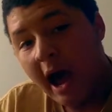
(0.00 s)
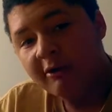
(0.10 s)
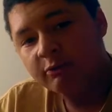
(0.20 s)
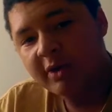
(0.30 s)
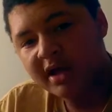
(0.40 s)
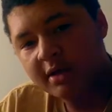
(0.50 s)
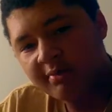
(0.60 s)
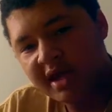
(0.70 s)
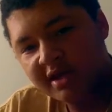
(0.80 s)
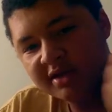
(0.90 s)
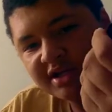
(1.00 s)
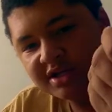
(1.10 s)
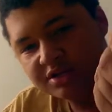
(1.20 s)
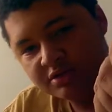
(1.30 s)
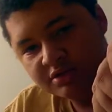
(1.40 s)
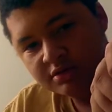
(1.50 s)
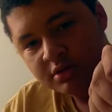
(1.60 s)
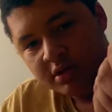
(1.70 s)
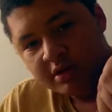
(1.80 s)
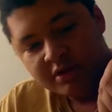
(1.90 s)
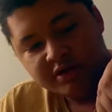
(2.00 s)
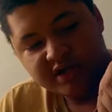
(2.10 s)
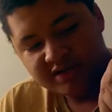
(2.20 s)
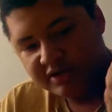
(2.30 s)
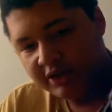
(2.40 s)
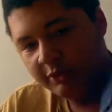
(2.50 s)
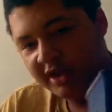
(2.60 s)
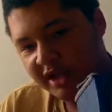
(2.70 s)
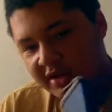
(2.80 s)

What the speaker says: I would recommend just doing